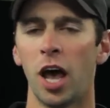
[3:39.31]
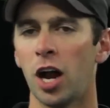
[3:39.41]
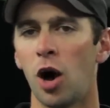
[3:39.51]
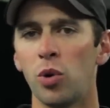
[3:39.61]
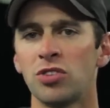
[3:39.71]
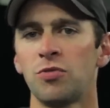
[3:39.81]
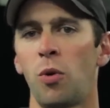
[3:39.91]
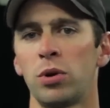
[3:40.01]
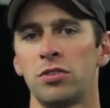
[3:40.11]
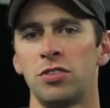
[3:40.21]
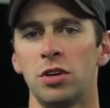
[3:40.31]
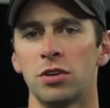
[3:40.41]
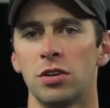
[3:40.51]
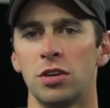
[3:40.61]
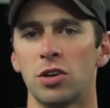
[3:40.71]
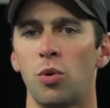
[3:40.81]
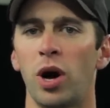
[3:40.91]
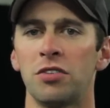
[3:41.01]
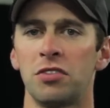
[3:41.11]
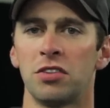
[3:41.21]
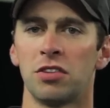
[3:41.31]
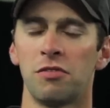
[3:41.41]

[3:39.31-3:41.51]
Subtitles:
and always forward us your questions.